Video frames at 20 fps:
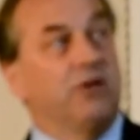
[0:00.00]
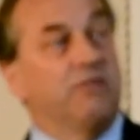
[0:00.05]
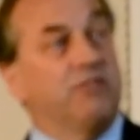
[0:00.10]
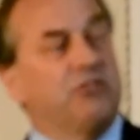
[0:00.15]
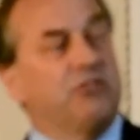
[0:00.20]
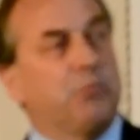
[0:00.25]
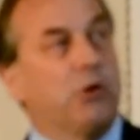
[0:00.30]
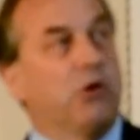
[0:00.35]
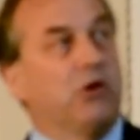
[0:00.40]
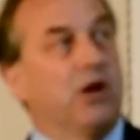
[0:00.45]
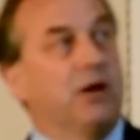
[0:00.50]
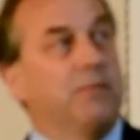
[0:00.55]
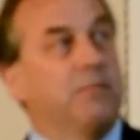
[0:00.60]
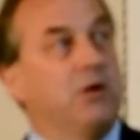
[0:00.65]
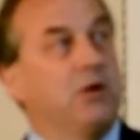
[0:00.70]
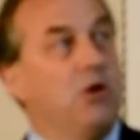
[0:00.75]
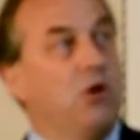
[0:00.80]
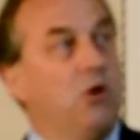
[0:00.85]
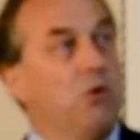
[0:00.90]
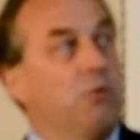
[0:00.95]
of this program
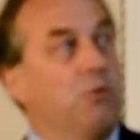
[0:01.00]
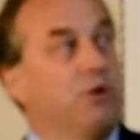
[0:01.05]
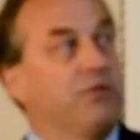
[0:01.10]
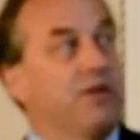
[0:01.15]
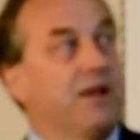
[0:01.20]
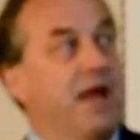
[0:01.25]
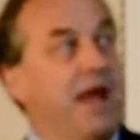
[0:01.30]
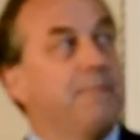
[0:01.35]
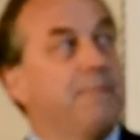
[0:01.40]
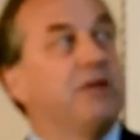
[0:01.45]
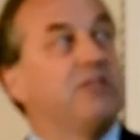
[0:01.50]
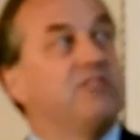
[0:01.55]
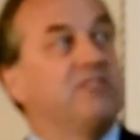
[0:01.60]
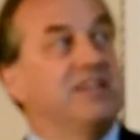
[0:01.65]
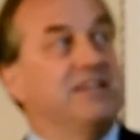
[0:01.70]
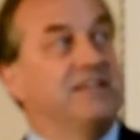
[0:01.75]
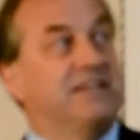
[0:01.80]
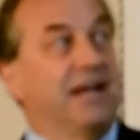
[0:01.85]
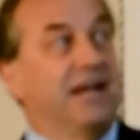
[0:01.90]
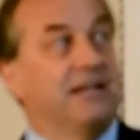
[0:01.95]
with an MSC
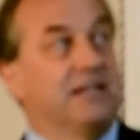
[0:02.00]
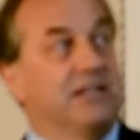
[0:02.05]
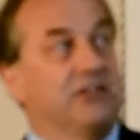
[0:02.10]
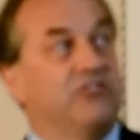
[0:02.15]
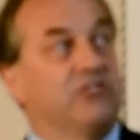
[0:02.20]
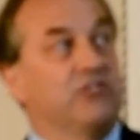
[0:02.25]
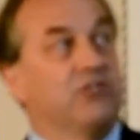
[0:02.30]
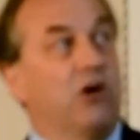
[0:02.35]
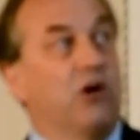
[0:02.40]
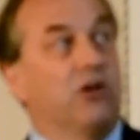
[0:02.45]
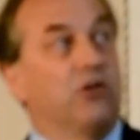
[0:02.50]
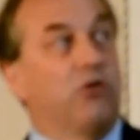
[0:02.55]
technician on